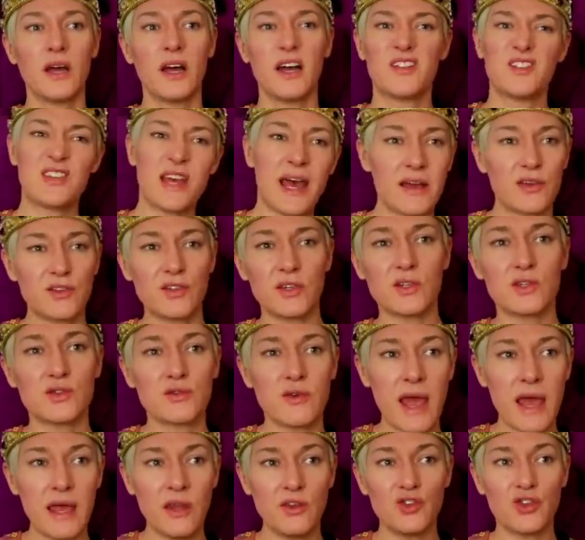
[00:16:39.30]
a
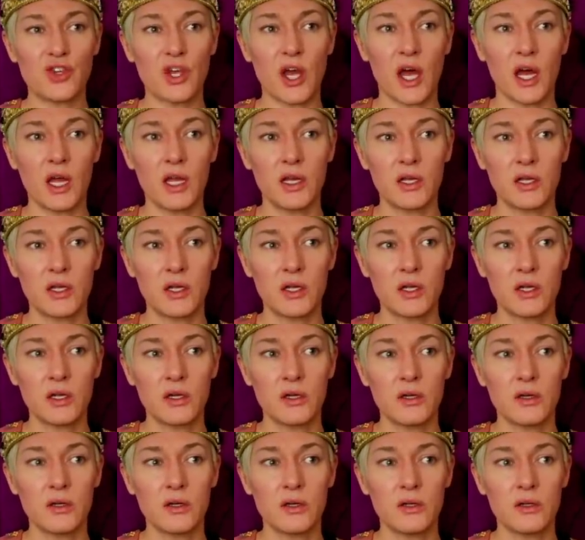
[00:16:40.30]
Texas Ranger,
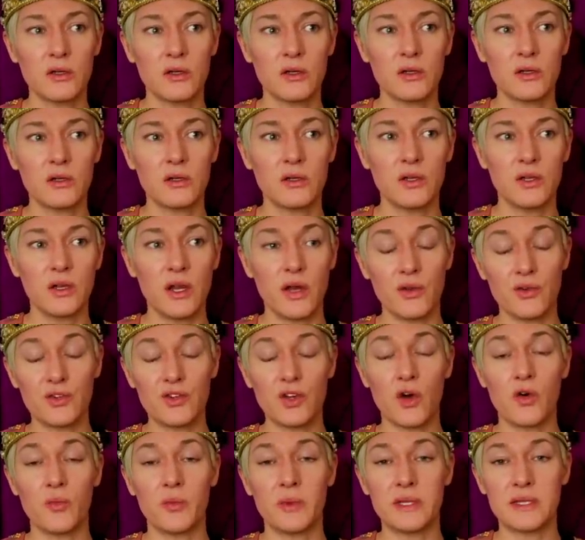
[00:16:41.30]
you know, you
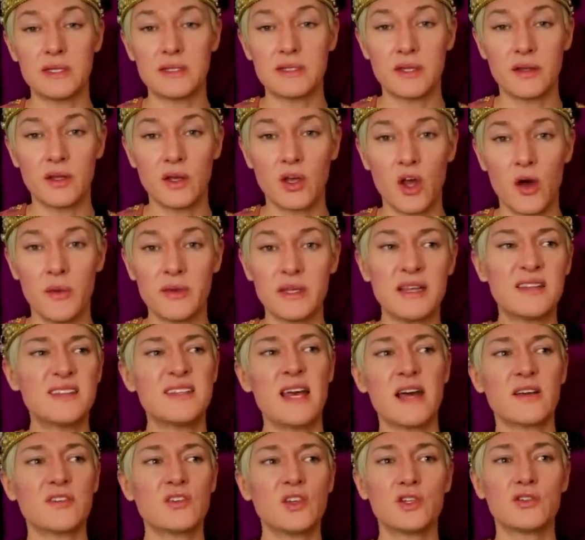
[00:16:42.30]
told me this in the comments, a
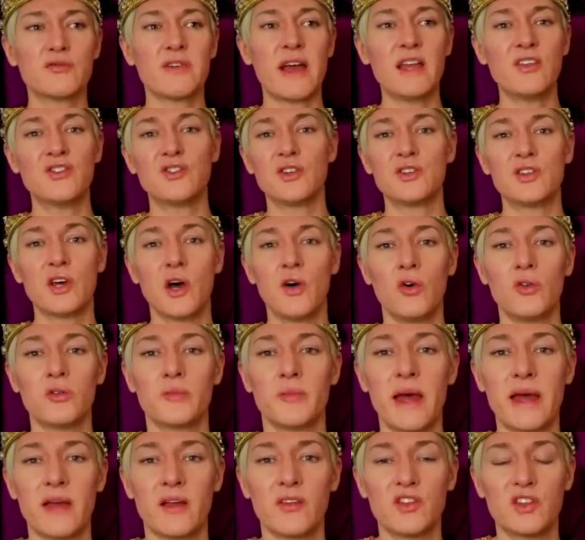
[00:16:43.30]
Texas Ranger
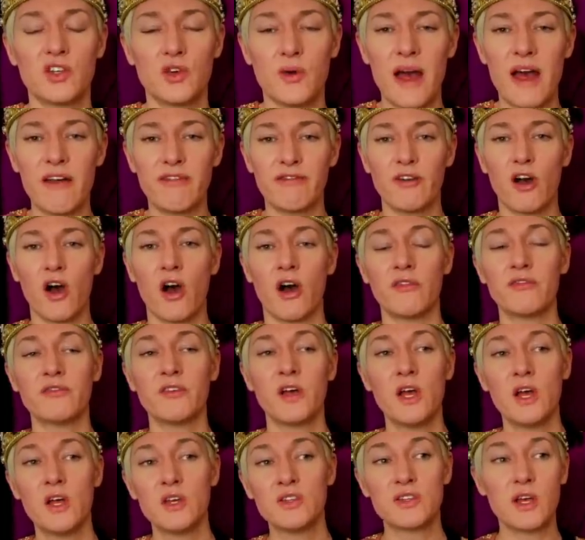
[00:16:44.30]
told Meghan to F
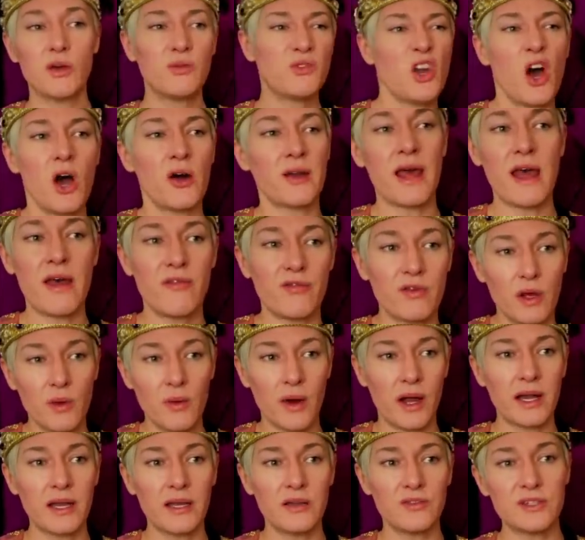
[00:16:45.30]
off, so not
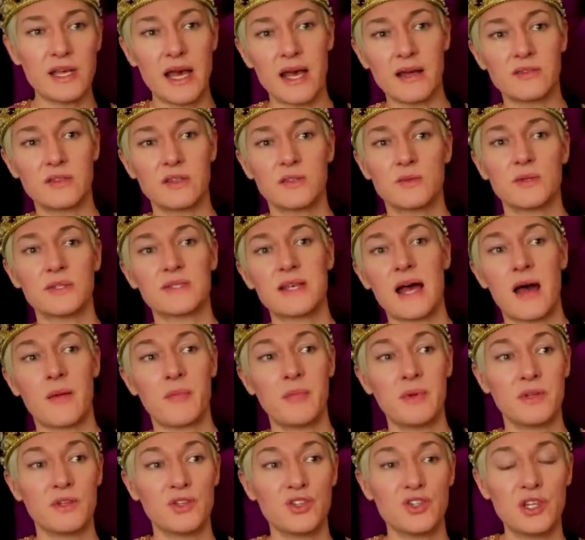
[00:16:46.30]
everyone in Texas was
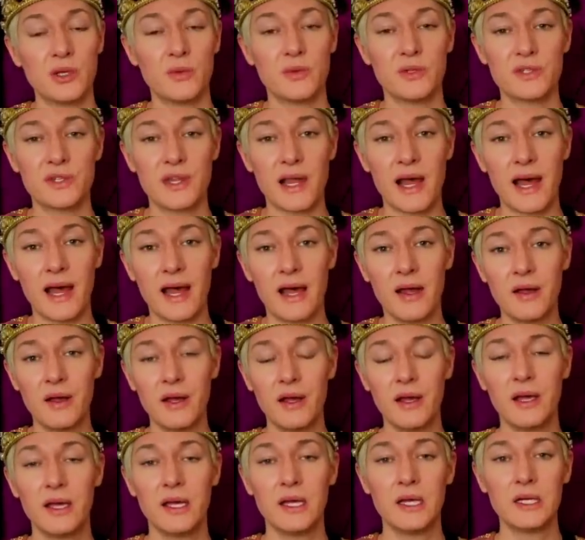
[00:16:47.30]
happy that she was there.
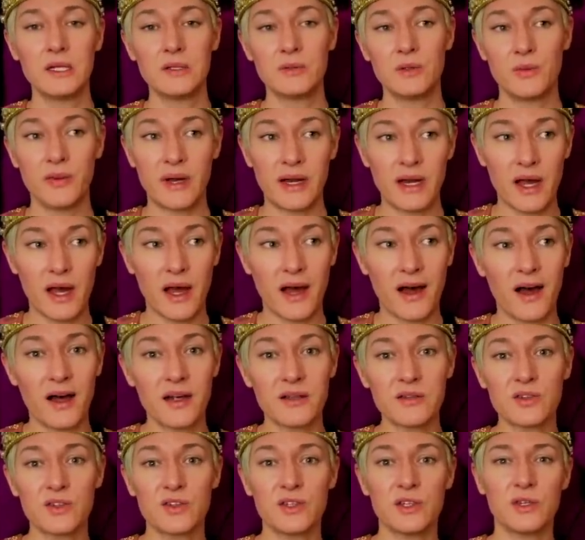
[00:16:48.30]
But when
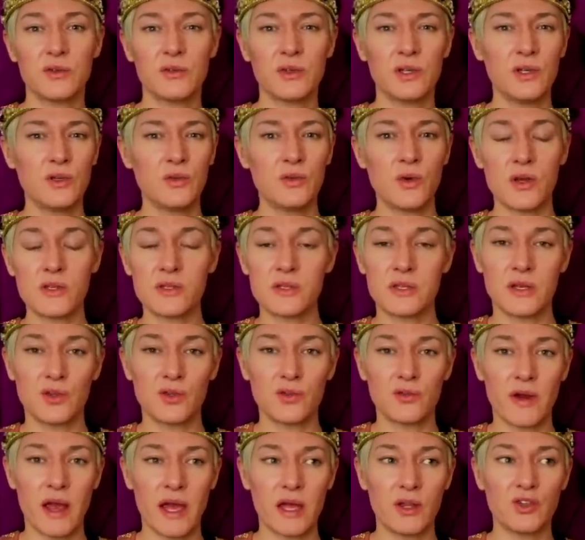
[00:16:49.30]
I asked you, who was
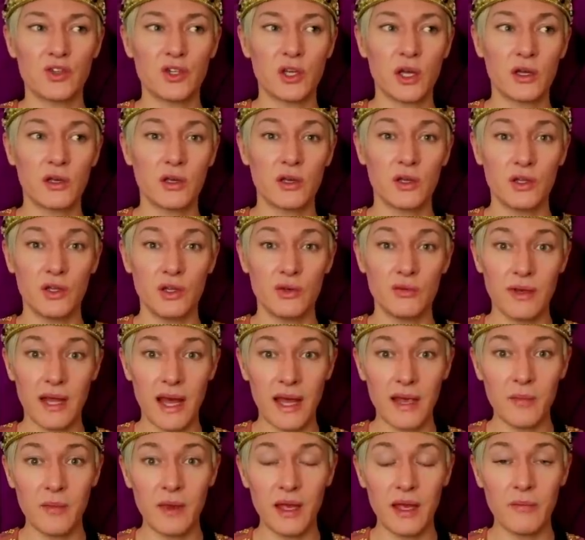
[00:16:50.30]
this Ranger? Can you
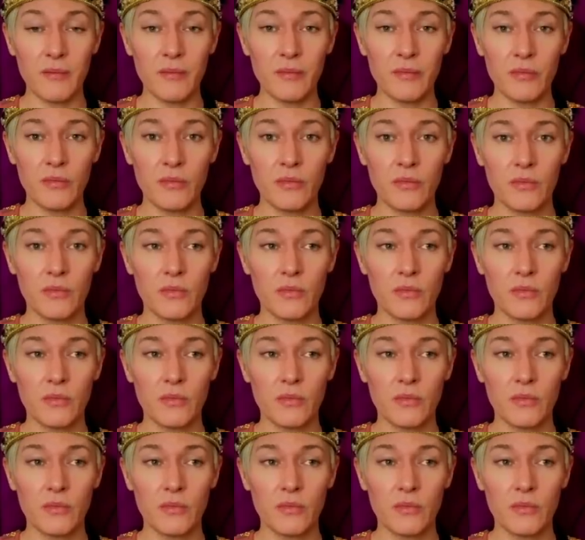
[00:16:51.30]
name him?